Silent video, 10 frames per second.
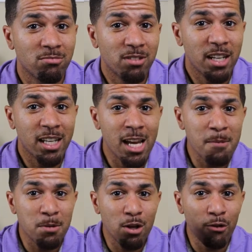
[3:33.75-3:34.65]
It
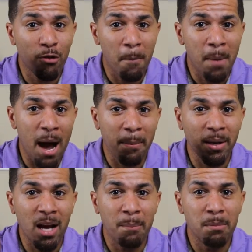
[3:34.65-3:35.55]
keeps you from
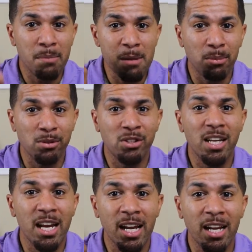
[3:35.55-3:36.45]
popping up and people
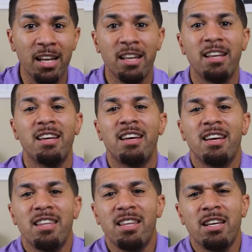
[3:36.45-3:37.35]
seeing
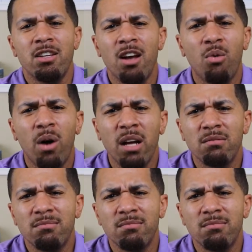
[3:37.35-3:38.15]
that, you know what?